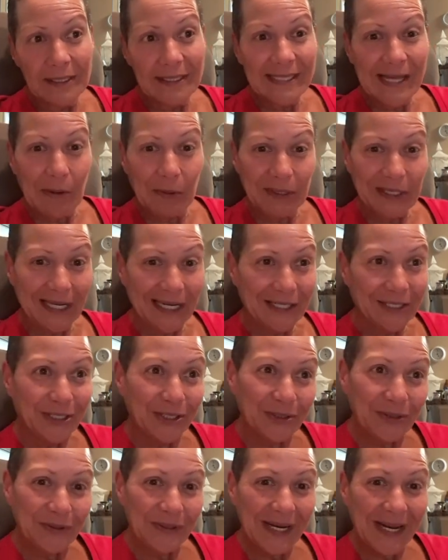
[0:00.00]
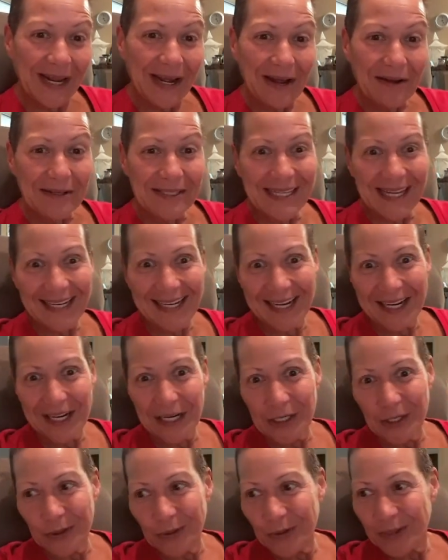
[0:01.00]
Is that what they do now? Is that like a
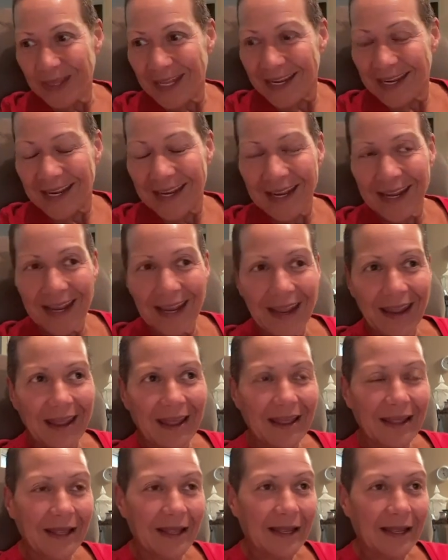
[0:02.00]
new thing?